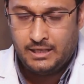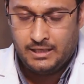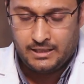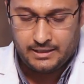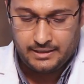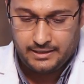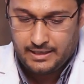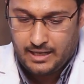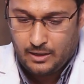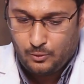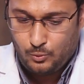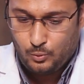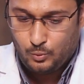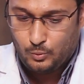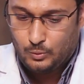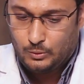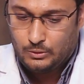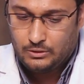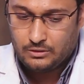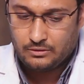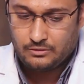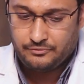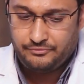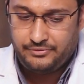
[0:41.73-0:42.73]
Now,
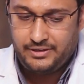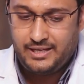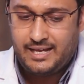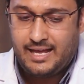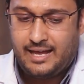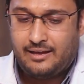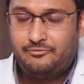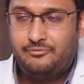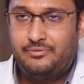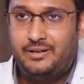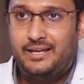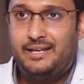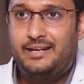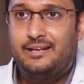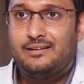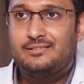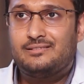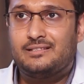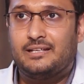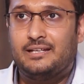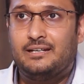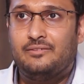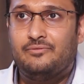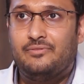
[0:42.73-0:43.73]
we have
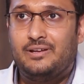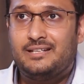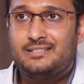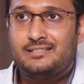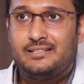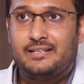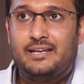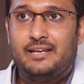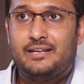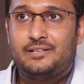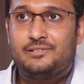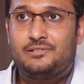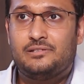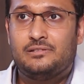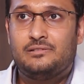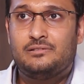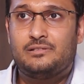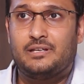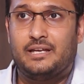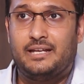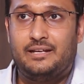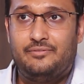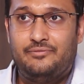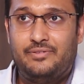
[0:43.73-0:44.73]
various
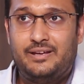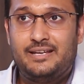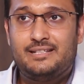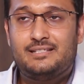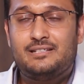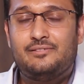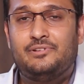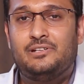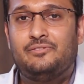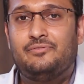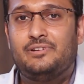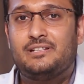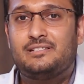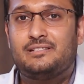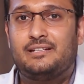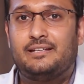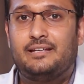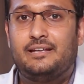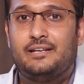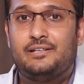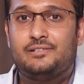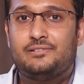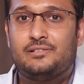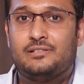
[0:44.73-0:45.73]
investigations, invasive
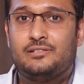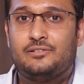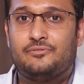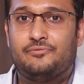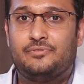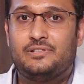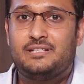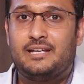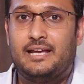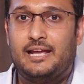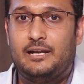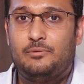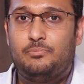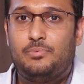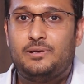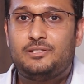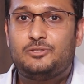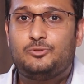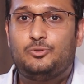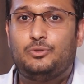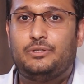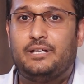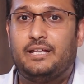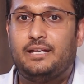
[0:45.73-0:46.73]
investigations, which help us
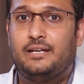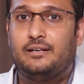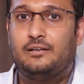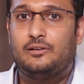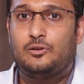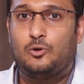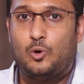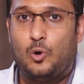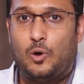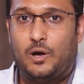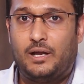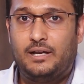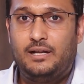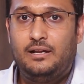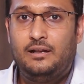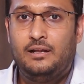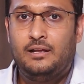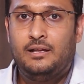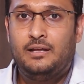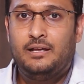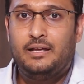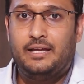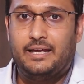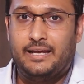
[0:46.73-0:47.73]
to take a call
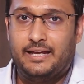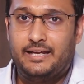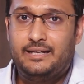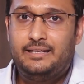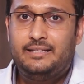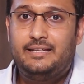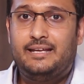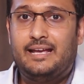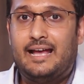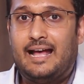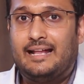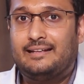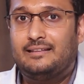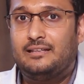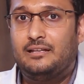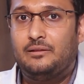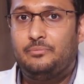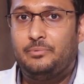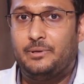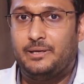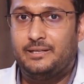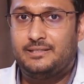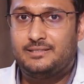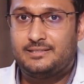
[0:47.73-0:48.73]
in the cath
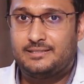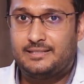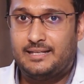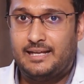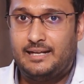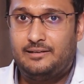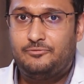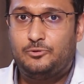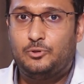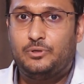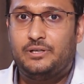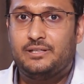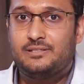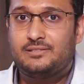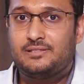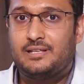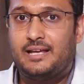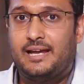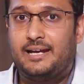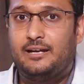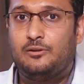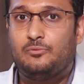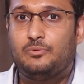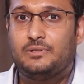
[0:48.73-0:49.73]
lab itself to
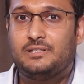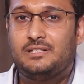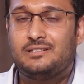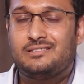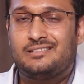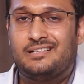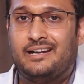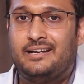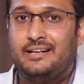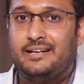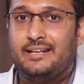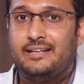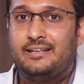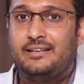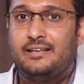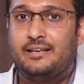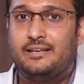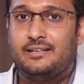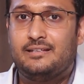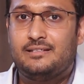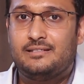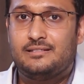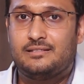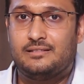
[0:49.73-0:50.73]
decide whether stenting
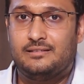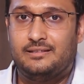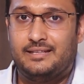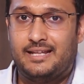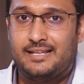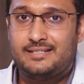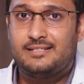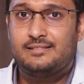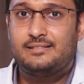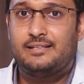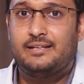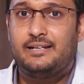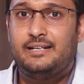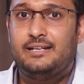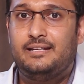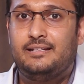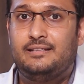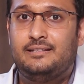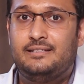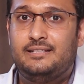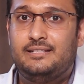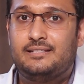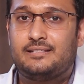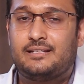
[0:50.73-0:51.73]
is necessary
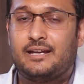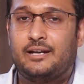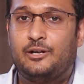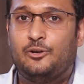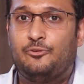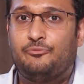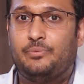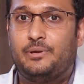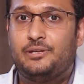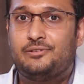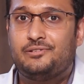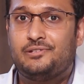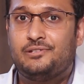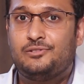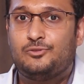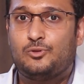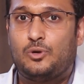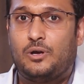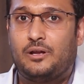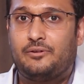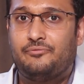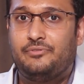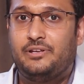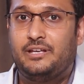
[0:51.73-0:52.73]
in these kind of patients
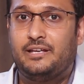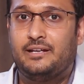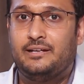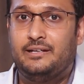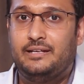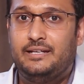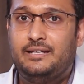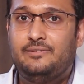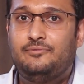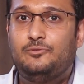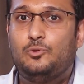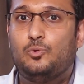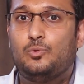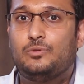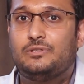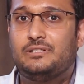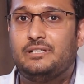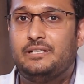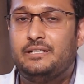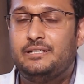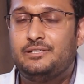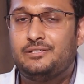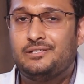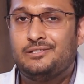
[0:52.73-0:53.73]
or we can leave those
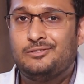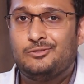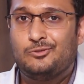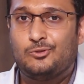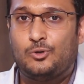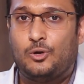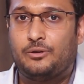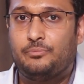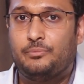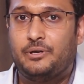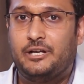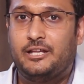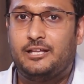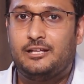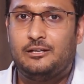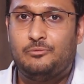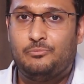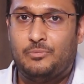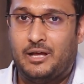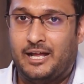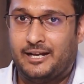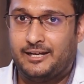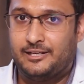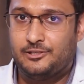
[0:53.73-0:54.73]
lesions on medical
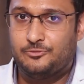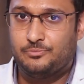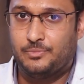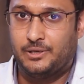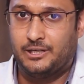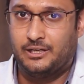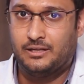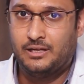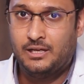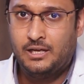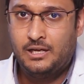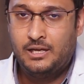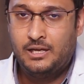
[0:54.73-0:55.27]
management.